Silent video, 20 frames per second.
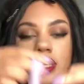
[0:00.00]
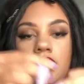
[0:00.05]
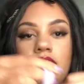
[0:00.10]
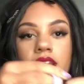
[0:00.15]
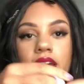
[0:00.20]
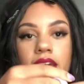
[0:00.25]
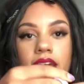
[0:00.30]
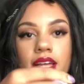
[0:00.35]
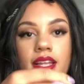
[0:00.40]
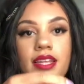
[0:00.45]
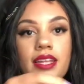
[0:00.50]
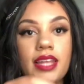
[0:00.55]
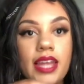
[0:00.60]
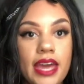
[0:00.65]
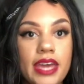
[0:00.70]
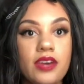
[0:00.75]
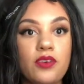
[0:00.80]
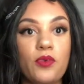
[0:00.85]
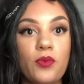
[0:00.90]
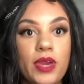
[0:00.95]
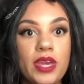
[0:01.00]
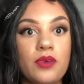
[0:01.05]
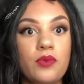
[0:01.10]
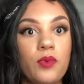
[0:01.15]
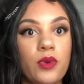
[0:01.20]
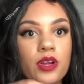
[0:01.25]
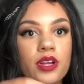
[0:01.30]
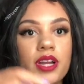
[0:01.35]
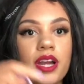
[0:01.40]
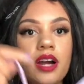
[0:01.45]
like lightweight
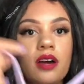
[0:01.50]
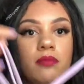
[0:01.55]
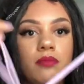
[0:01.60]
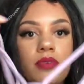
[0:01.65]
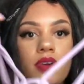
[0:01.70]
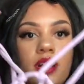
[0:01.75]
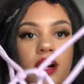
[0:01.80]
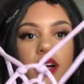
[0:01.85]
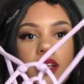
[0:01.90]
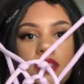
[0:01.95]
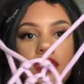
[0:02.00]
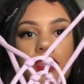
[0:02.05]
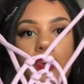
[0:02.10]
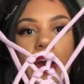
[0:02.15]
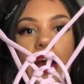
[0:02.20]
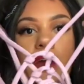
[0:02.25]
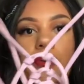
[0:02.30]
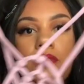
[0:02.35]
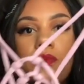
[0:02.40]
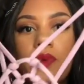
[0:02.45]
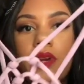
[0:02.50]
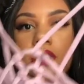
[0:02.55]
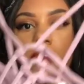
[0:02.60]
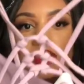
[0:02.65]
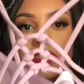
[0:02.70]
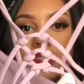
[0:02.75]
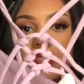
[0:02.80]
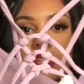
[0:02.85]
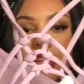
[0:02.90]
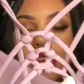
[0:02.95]
workout bra. So I would wear
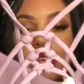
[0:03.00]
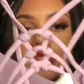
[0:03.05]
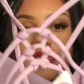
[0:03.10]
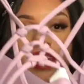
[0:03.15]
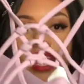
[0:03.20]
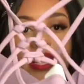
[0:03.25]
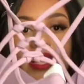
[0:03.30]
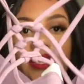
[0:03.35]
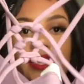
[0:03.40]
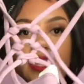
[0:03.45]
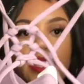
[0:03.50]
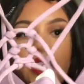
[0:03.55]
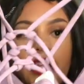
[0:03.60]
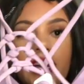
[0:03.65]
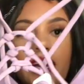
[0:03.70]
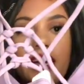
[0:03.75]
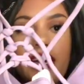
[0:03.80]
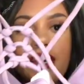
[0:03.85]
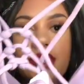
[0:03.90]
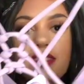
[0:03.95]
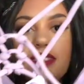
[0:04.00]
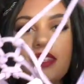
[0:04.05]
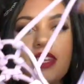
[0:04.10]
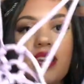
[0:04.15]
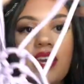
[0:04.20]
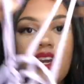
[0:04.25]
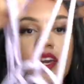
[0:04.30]
this to like cycling class.